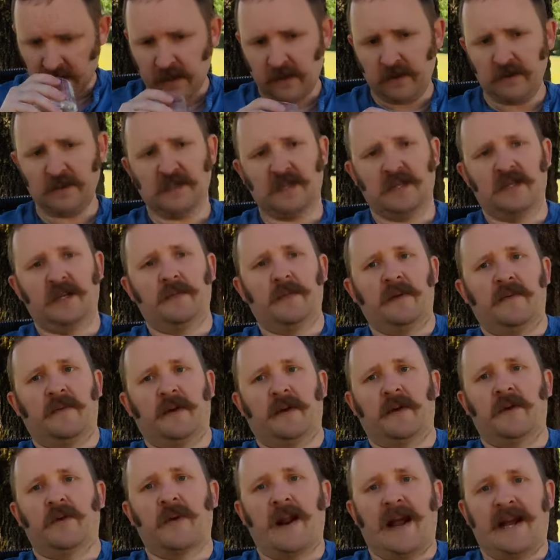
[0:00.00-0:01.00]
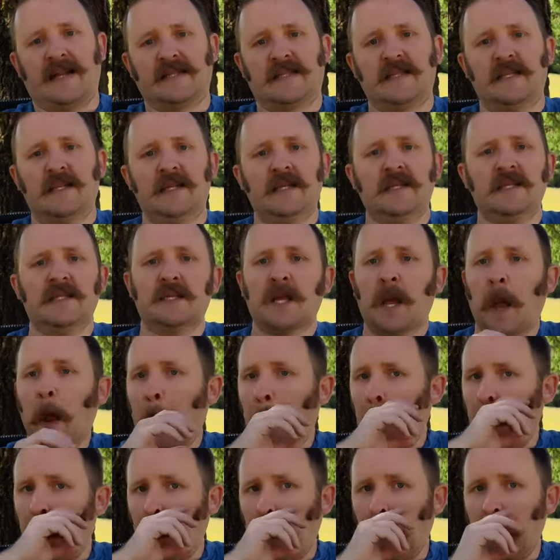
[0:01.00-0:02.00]
There's a little bit of a grassiness
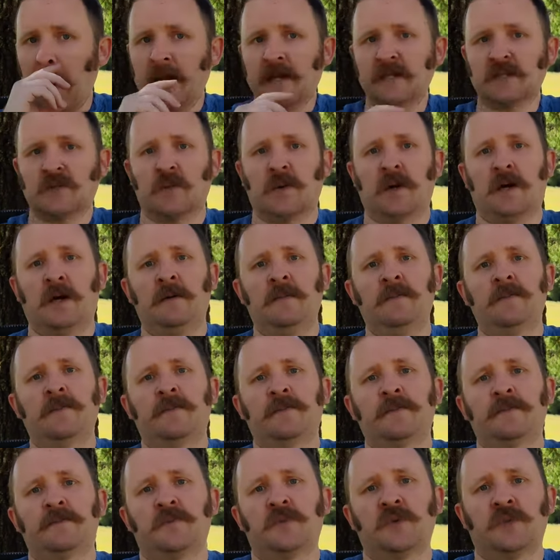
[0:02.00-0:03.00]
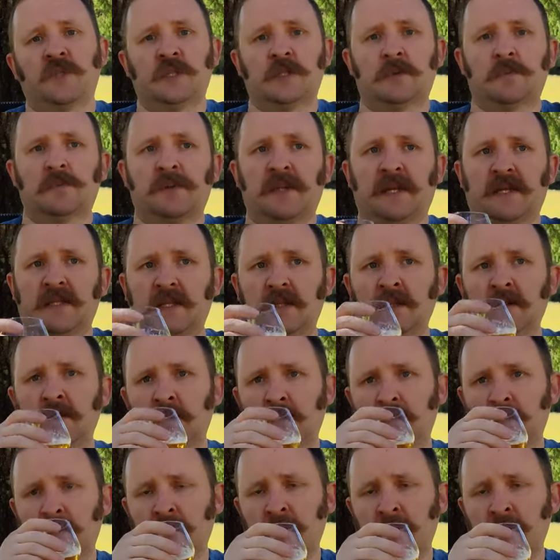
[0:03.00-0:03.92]
as well, which is pleasant.